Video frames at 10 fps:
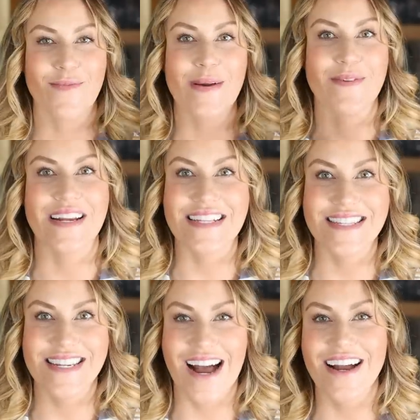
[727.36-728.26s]
Remember, it's
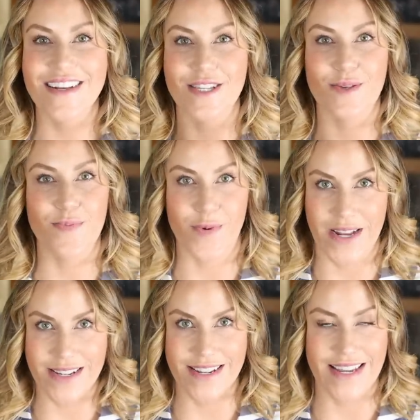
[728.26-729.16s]
not a
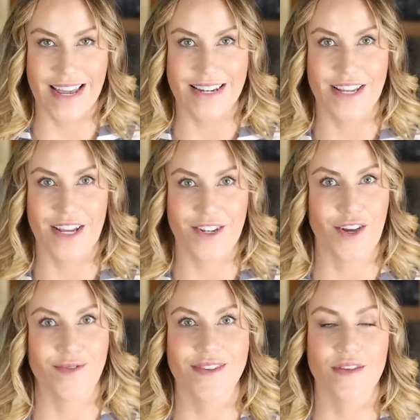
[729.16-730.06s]
sprint to get into
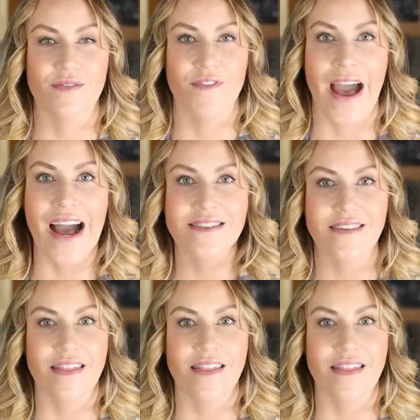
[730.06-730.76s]
ketosis fast.